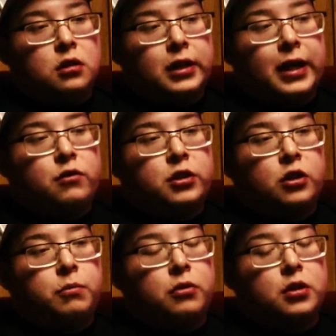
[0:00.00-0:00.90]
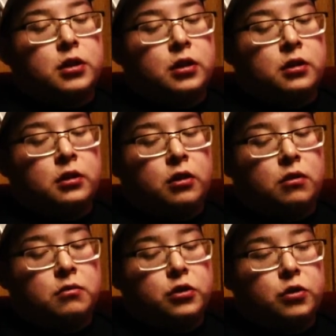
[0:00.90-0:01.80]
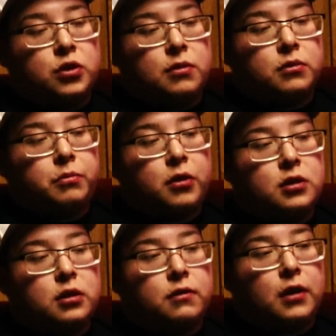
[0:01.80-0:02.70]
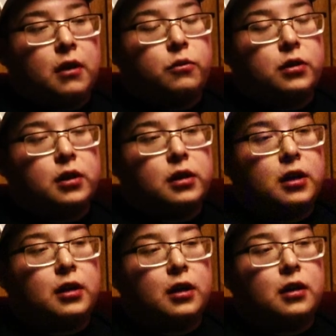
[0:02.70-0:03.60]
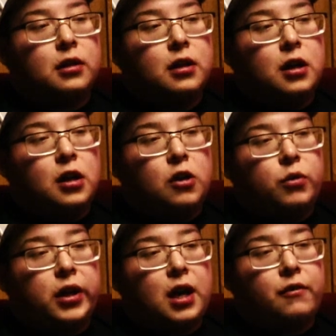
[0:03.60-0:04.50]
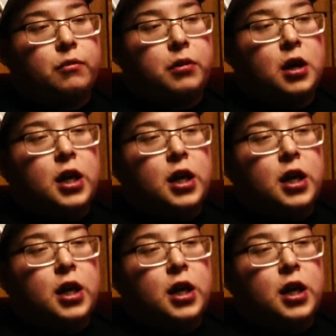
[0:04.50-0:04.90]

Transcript: like every single person, you know, do something positive, I really think that we could have